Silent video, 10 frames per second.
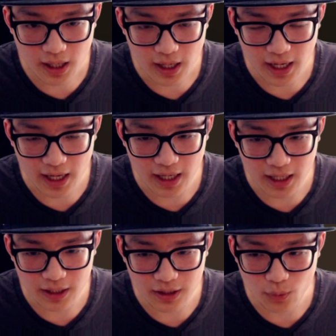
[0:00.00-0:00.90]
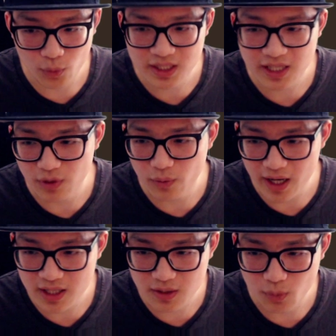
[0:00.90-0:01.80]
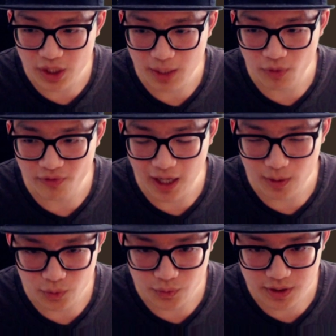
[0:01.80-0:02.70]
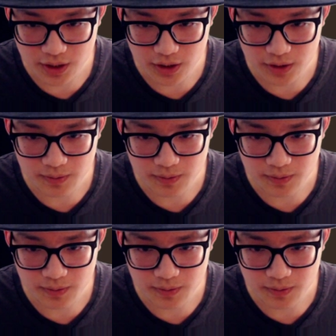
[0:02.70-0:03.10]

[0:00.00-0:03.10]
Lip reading: And we're gonna save the rest when you get more Bont runes here.